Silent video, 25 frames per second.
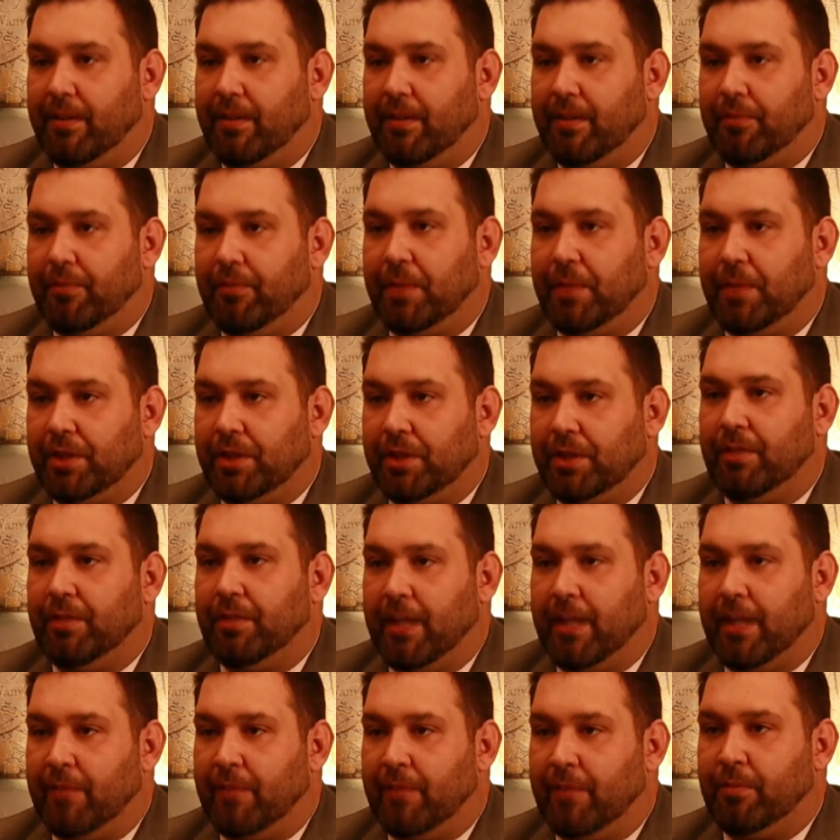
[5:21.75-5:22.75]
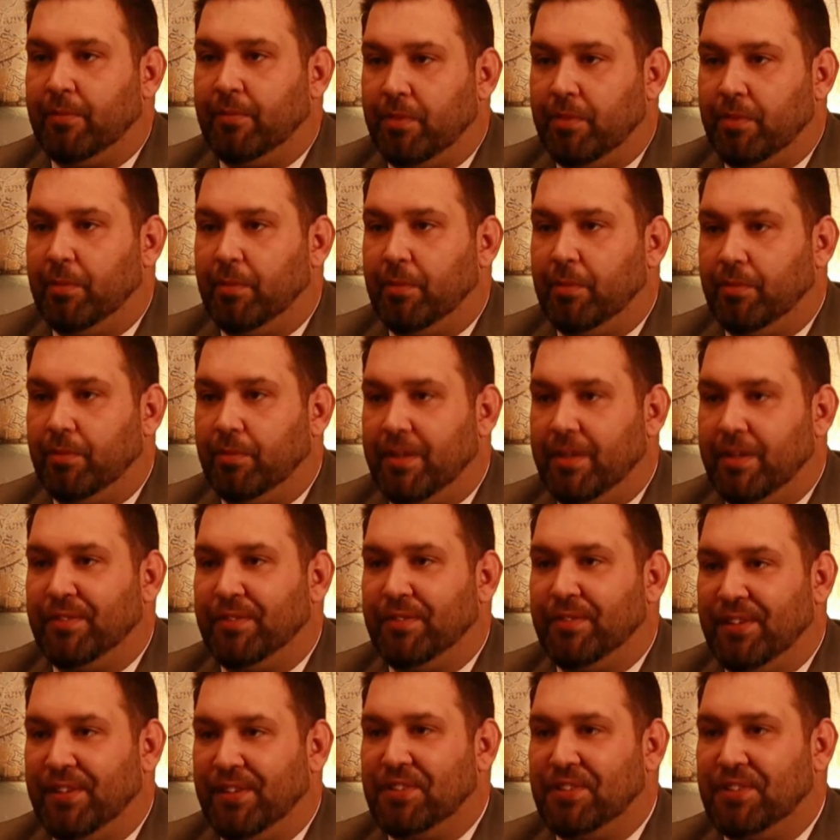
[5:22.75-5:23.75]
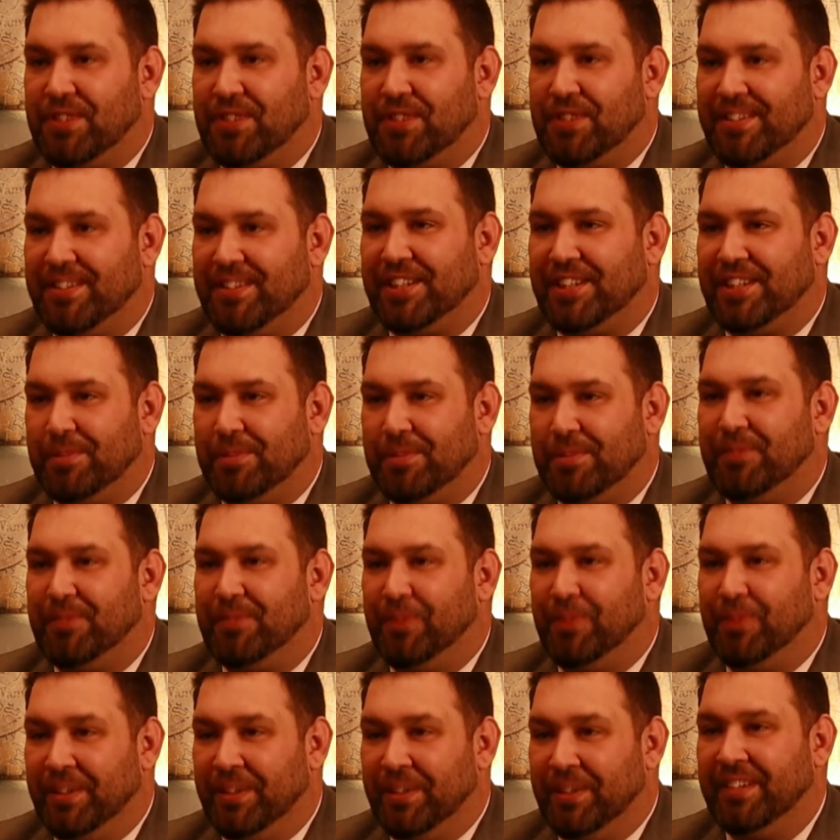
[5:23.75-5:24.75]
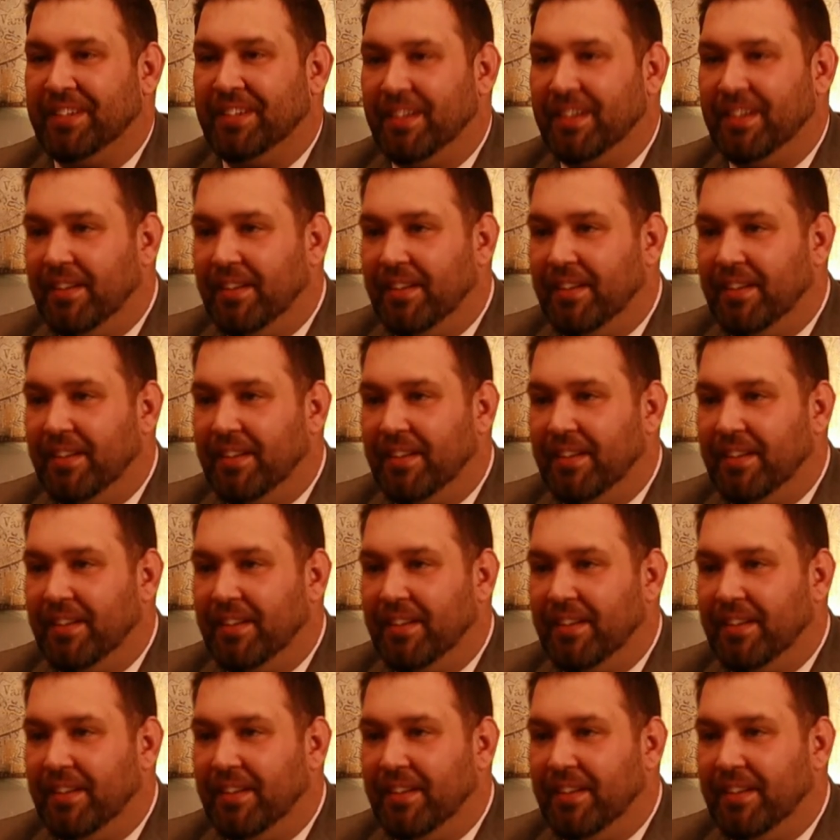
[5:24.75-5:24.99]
information they're getting from someone who's never done the transaction before.